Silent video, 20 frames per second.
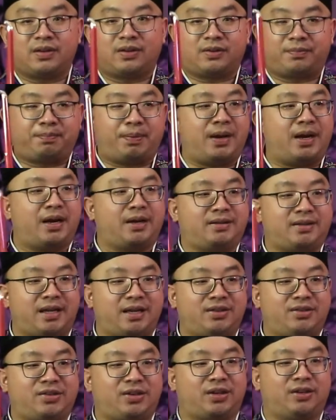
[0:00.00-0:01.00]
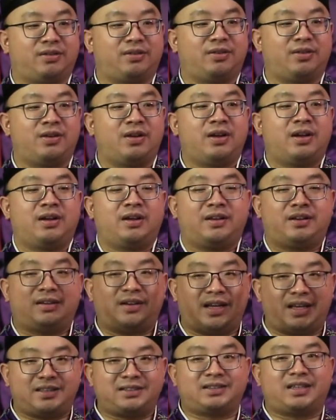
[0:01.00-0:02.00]
Pay attention.
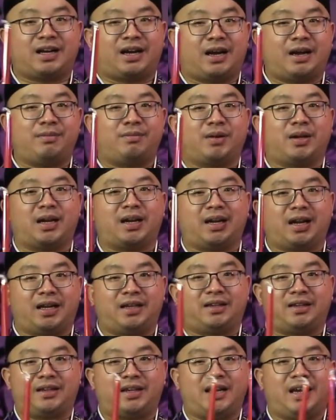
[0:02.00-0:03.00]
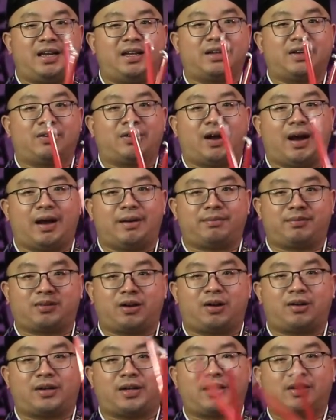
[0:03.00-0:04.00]
next time when I light the candle, I'm
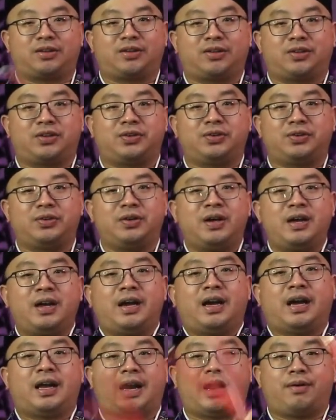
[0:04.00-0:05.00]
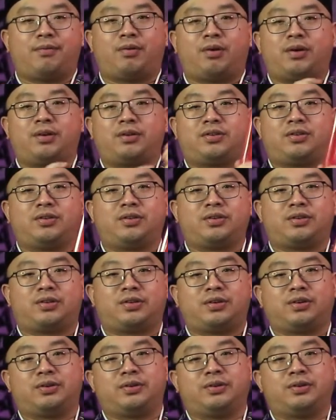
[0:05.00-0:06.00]
talking to you, and I want you
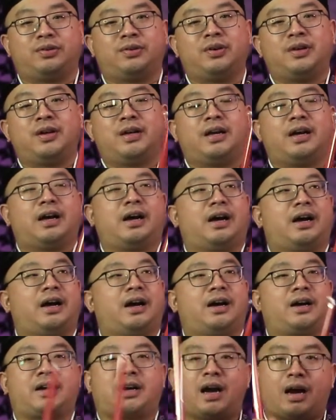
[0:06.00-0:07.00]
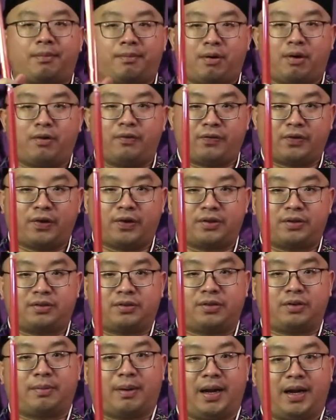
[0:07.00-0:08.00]
to come over
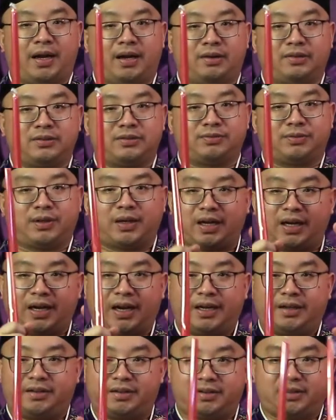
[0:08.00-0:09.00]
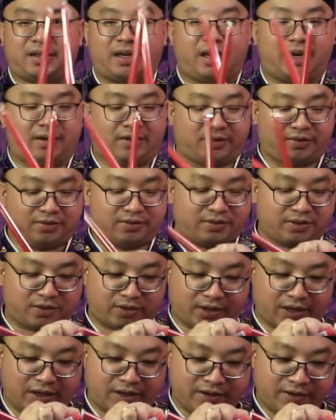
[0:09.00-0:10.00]
to my house when I light this candle.
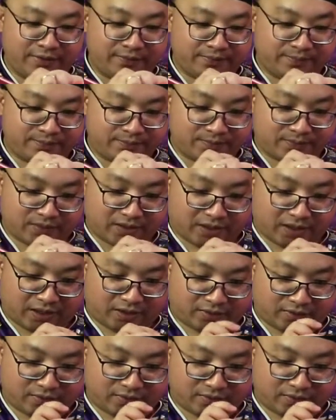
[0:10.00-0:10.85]
Okay? I know.